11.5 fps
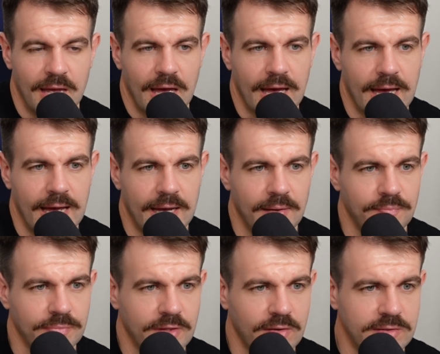
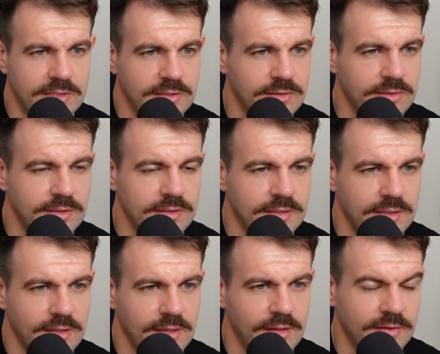Um, on to
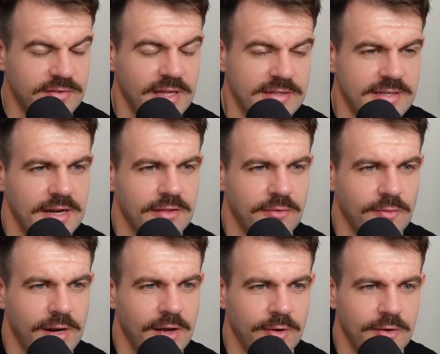the, so that's the end of the
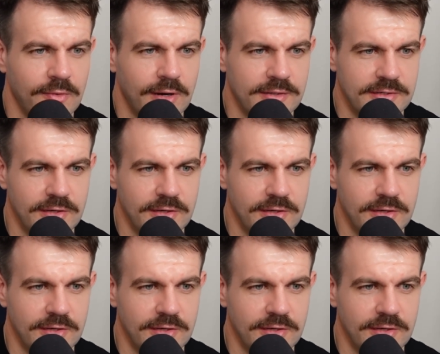round rewind.